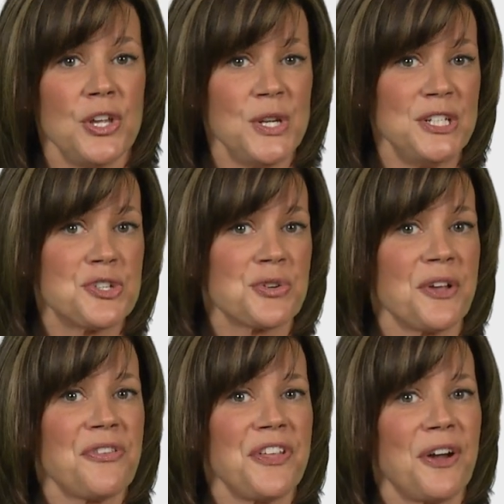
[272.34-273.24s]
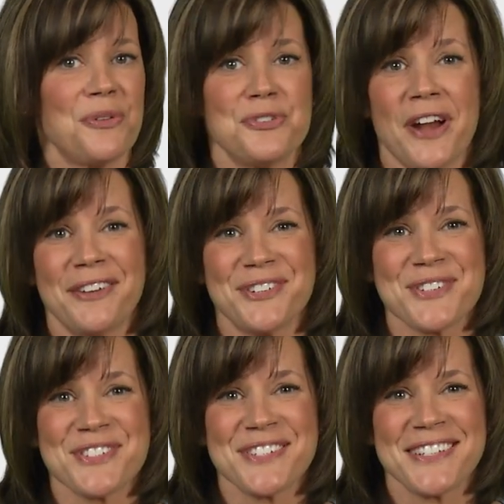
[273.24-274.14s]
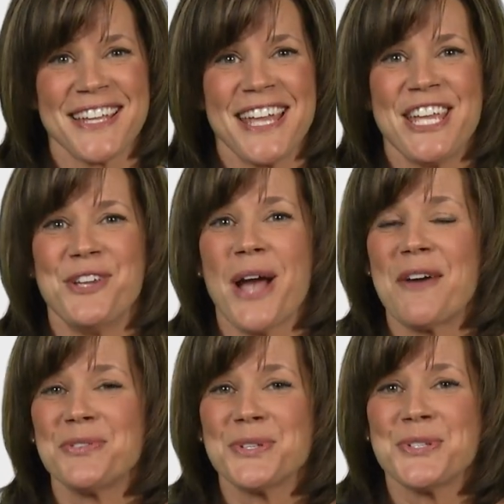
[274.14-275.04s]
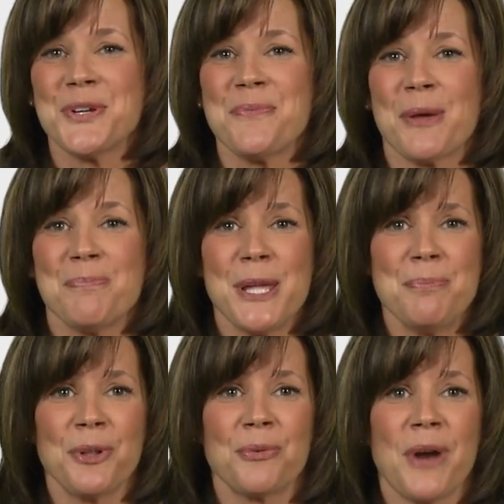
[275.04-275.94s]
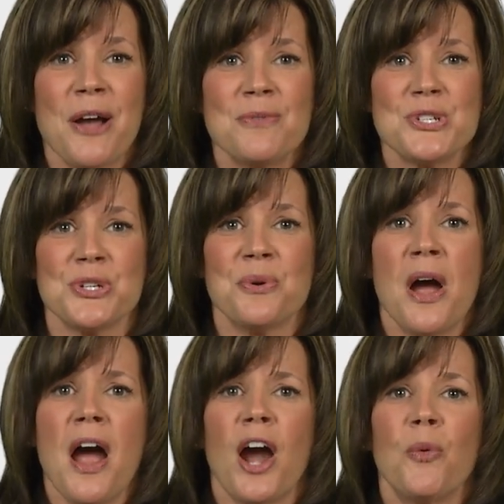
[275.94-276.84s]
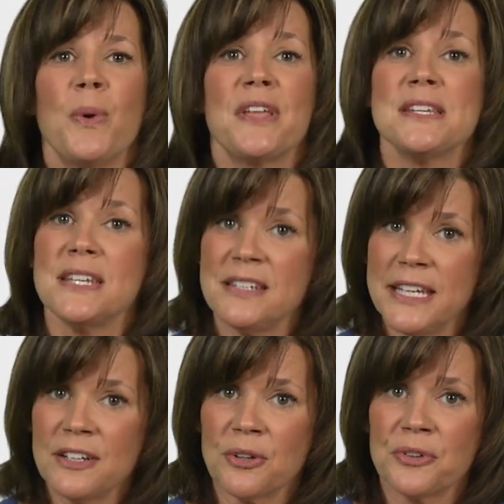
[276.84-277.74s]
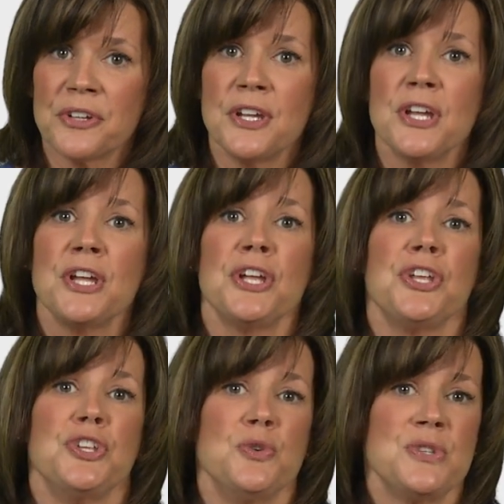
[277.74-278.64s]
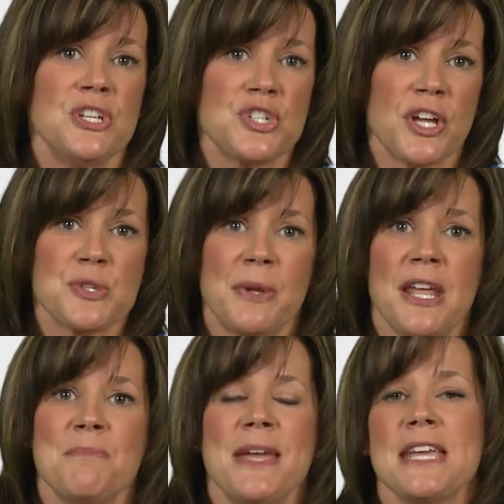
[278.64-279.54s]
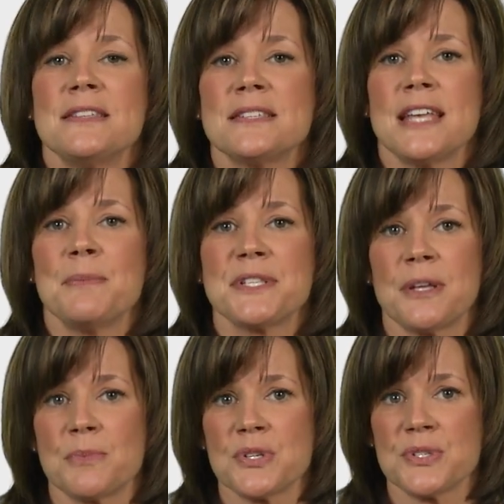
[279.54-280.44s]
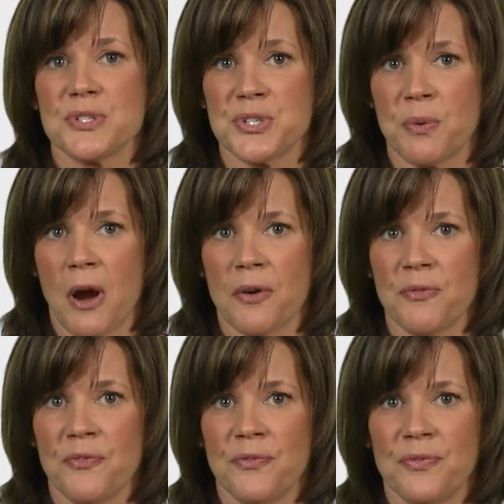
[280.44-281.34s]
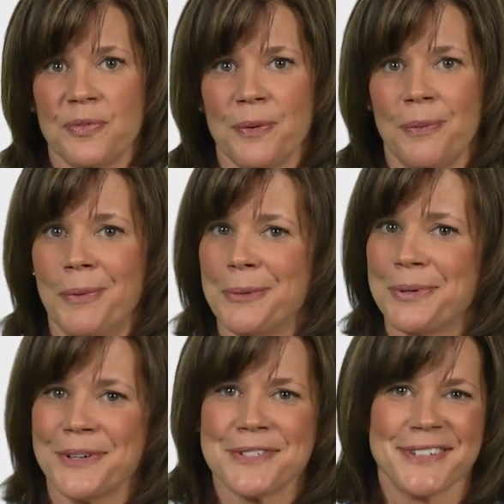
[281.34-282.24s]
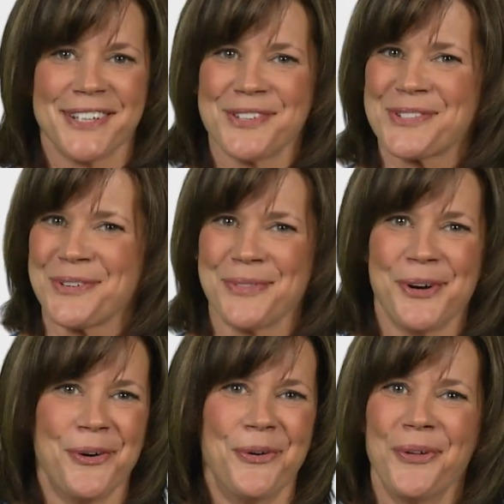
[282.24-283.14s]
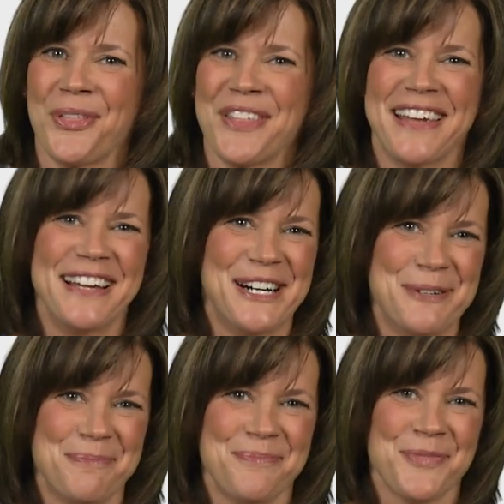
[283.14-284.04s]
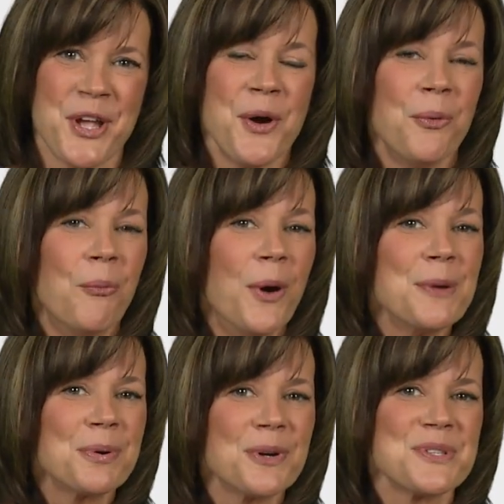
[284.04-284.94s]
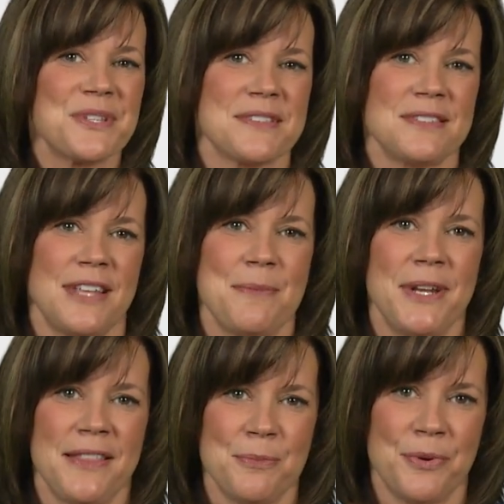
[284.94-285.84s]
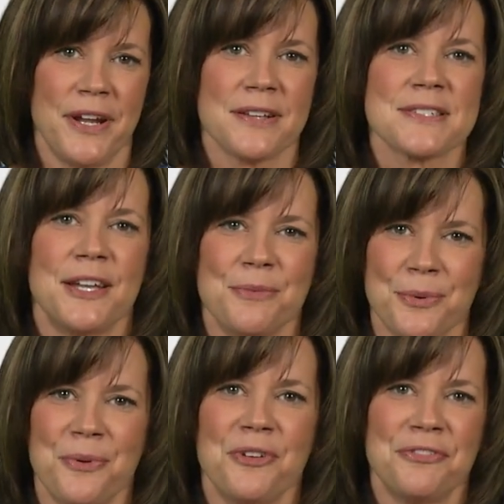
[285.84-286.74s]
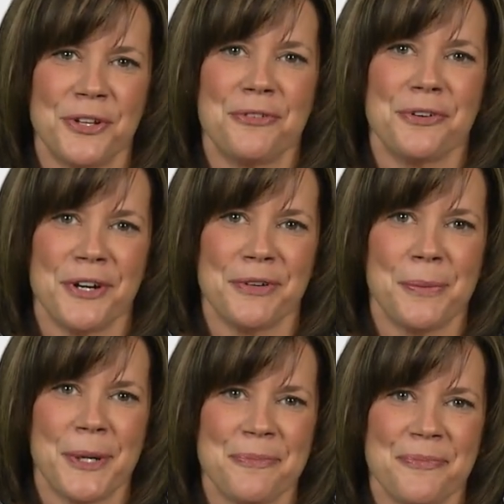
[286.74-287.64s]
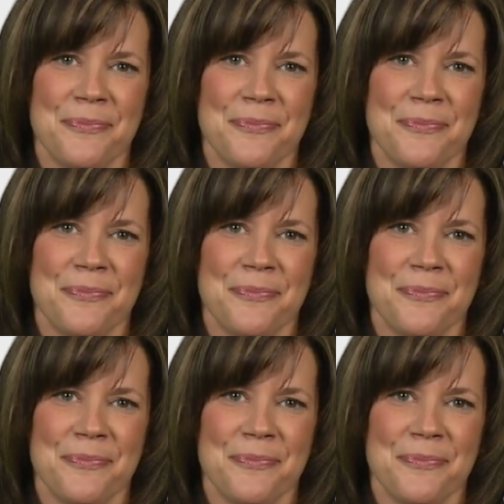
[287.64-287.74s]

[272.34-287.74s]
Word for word: You need to trust the other drivers. You have to assume that people around you are willing to yield, using judgment and making the same assumptions as you are. One person can screw the whole thing up. One person slamming on the brakes can ruin the flow for everyone.